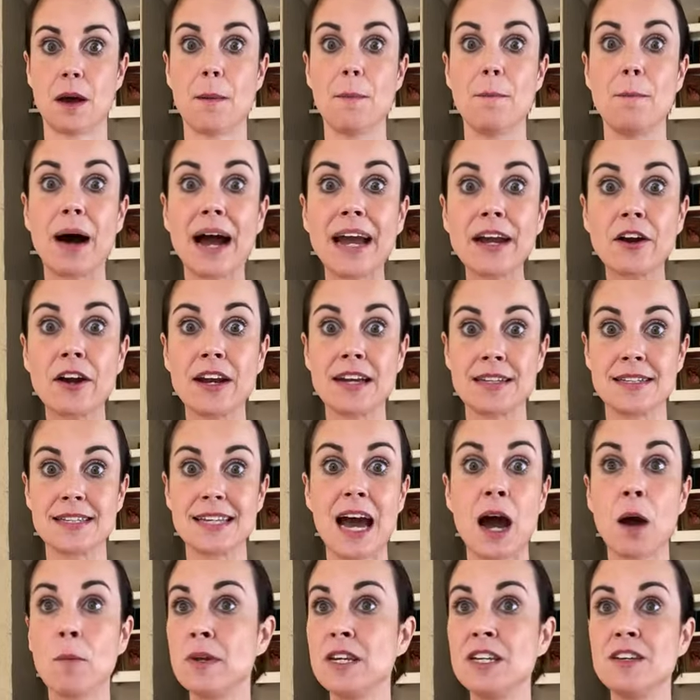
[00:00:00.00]
Migraines.
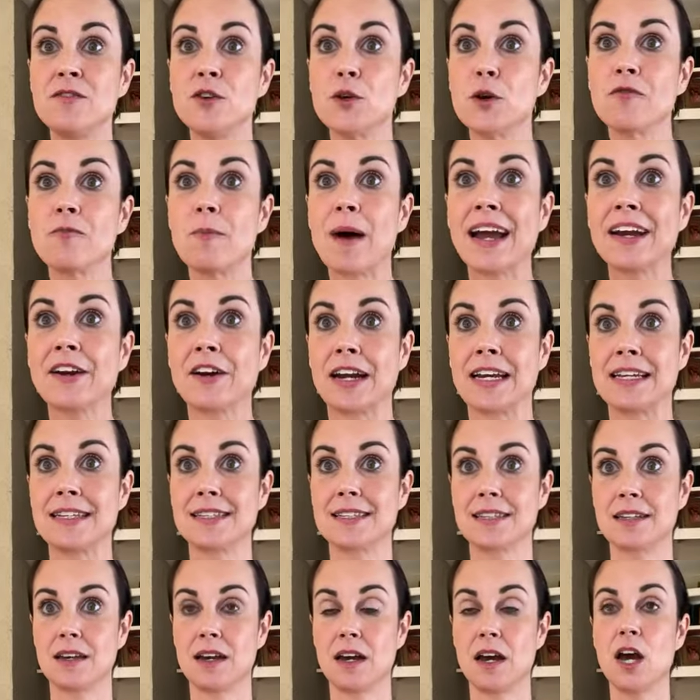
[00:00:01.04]
How many of you have
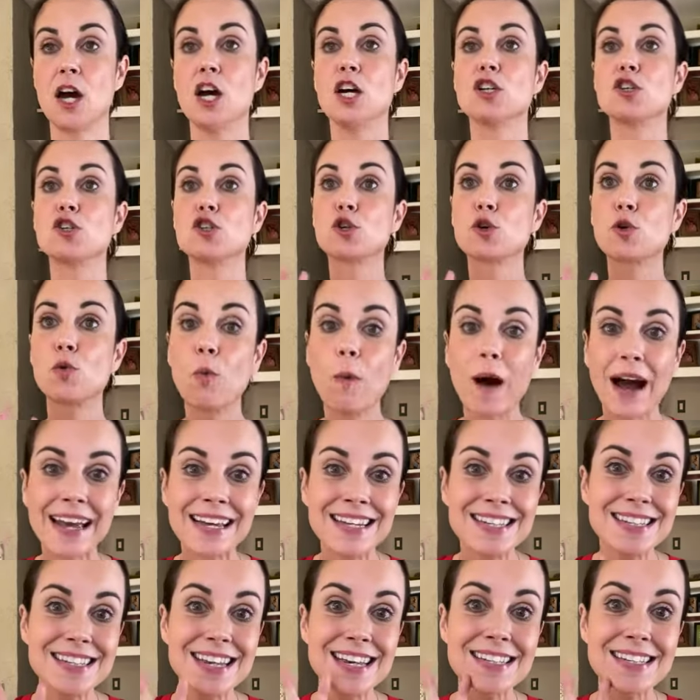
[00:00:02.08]
migraines?
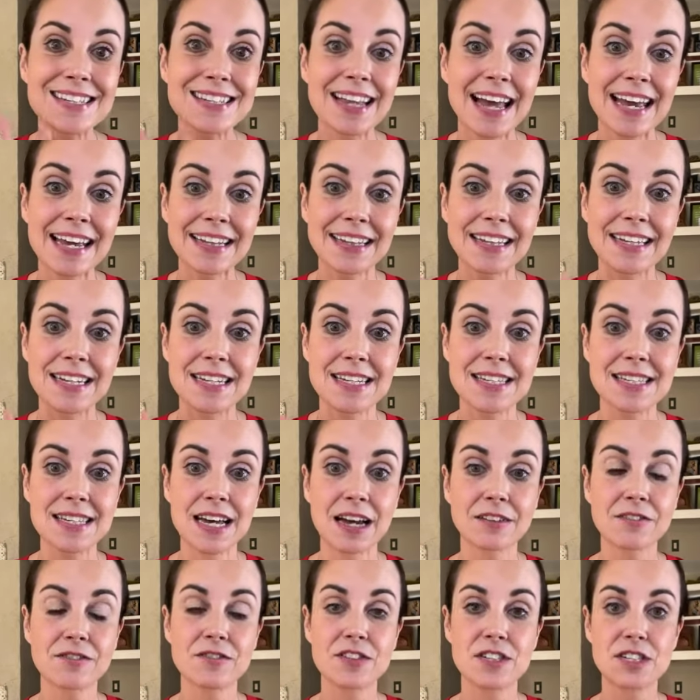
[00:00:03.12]
twice as likely to
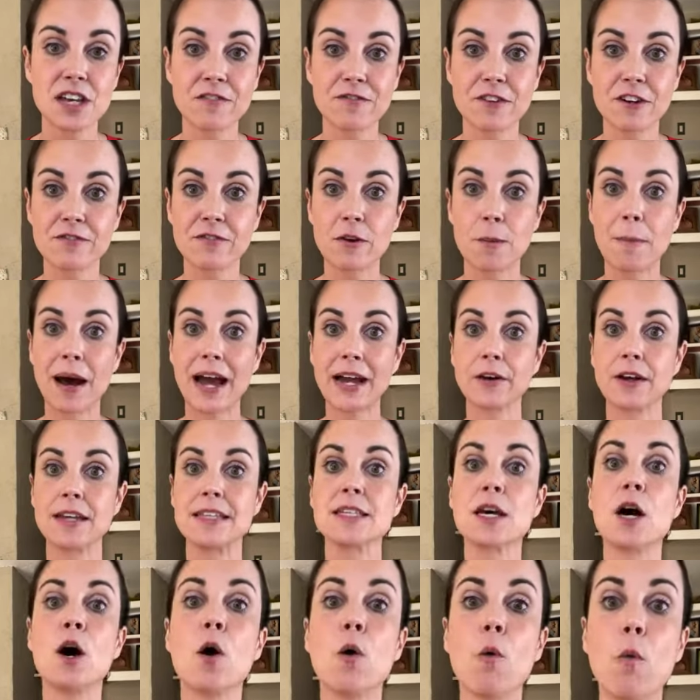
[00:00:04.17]
suffer from migraines.
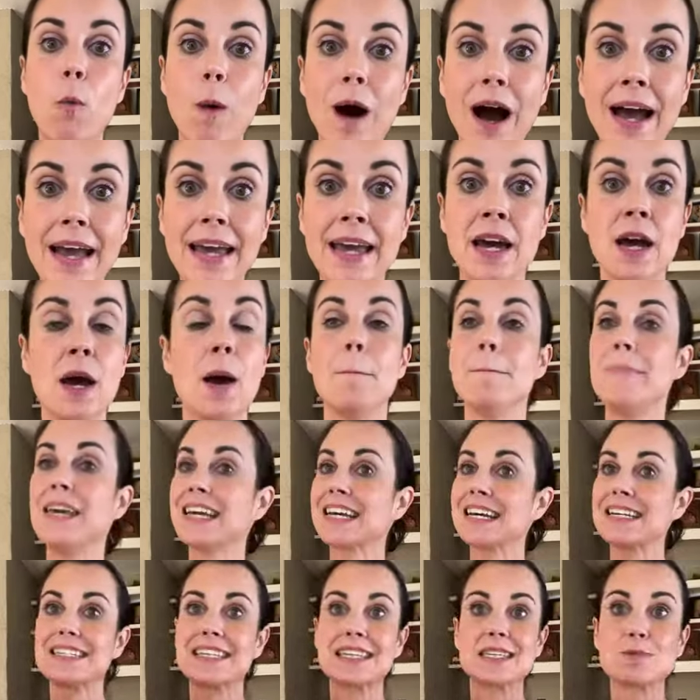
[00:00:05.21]
Why?
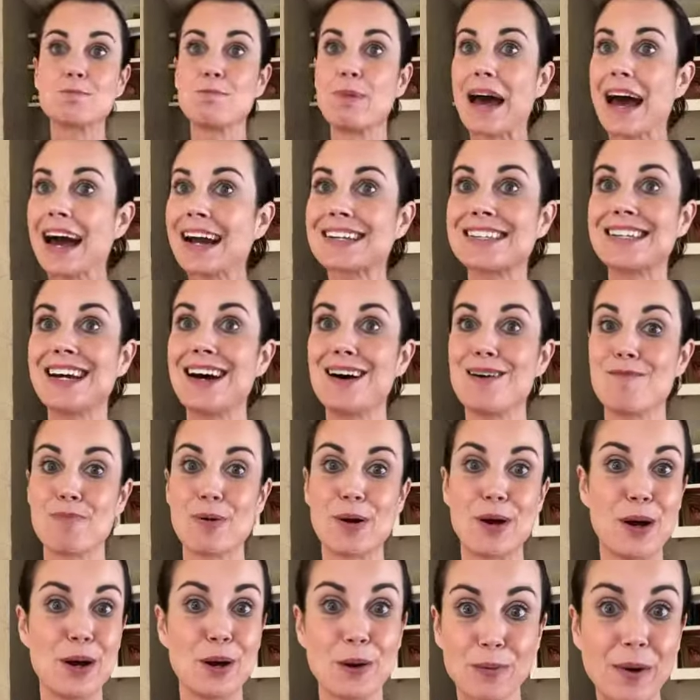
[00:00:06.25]
Because it's backed up
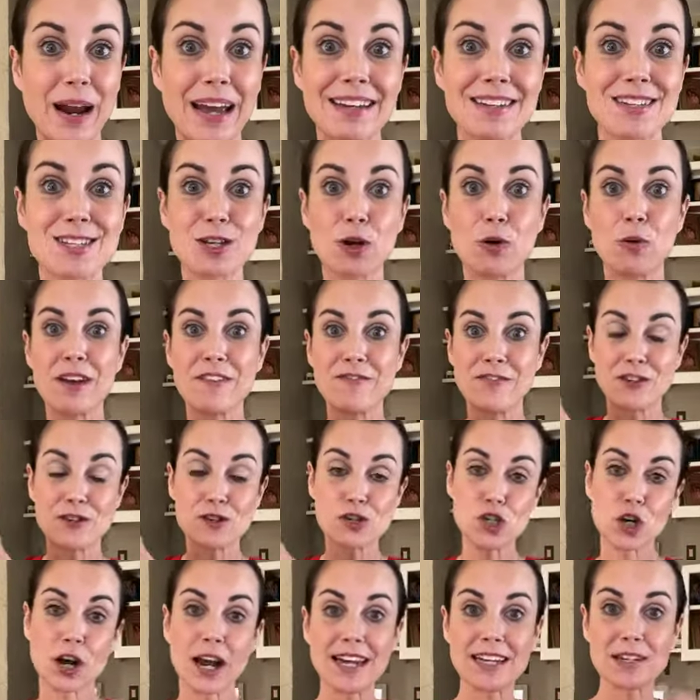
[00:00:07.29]
right? So if you're
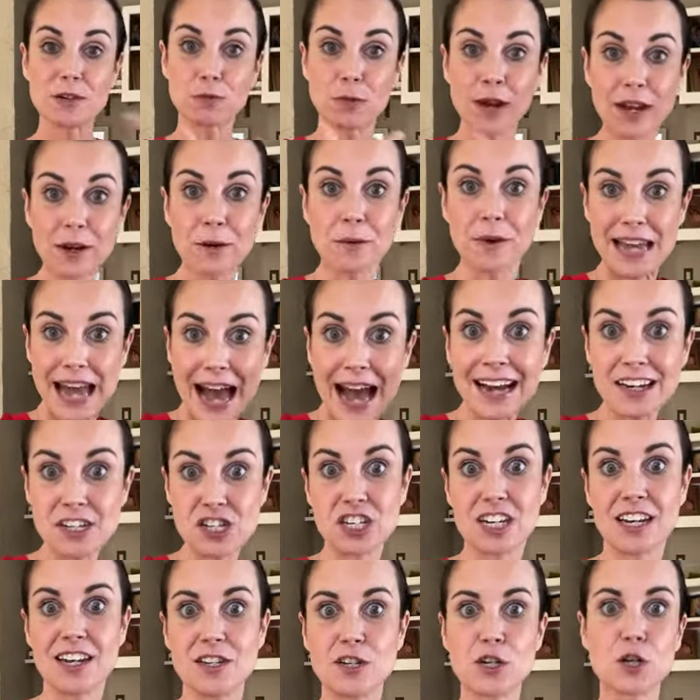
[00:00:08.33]
trying to run a
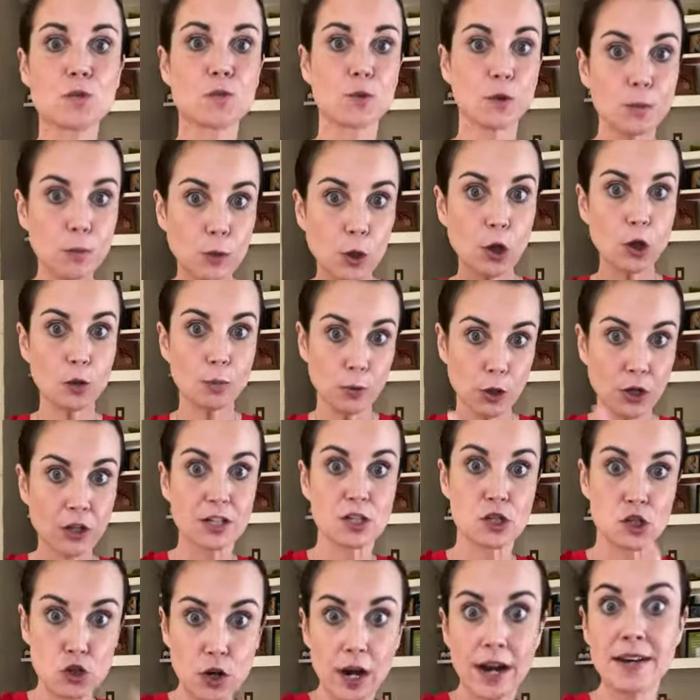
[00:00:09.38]
reaction, your Rube Goldberg
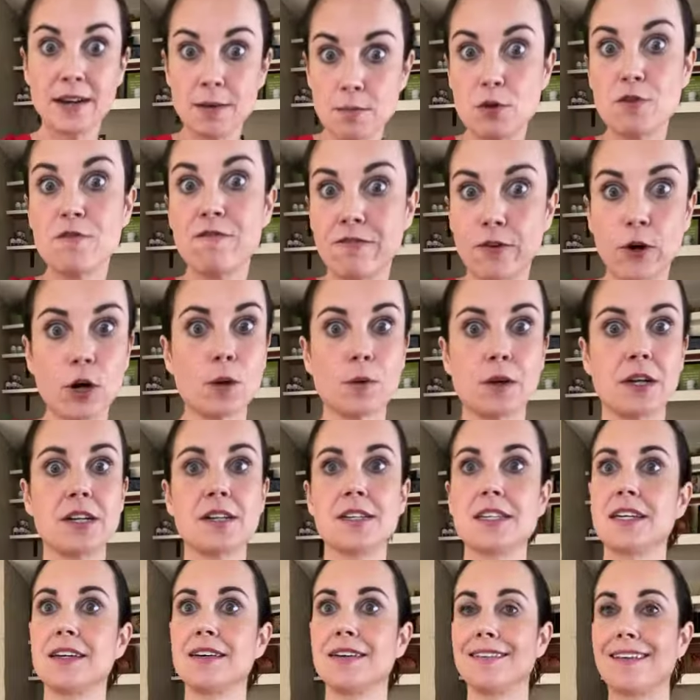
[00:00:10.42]
is trying to move forward
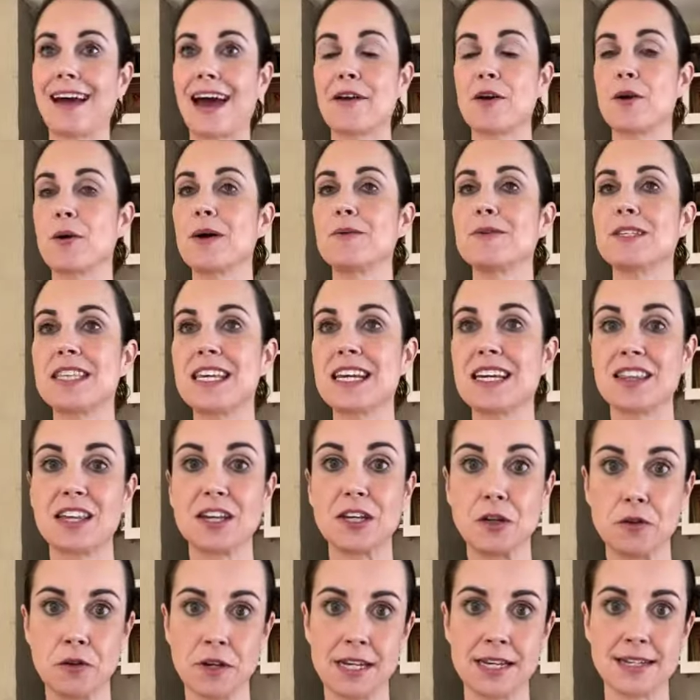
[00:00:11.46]
to, I don't know, I always think of the
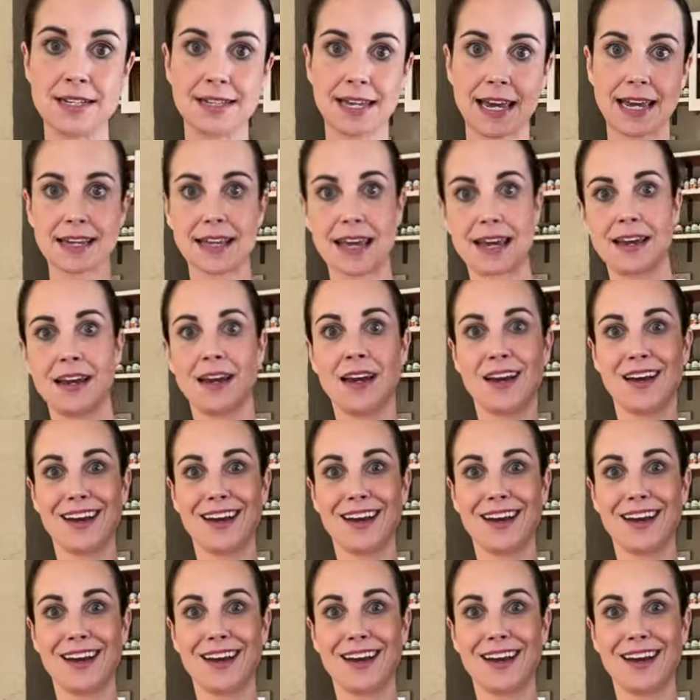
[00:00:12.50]
Goonies, like they,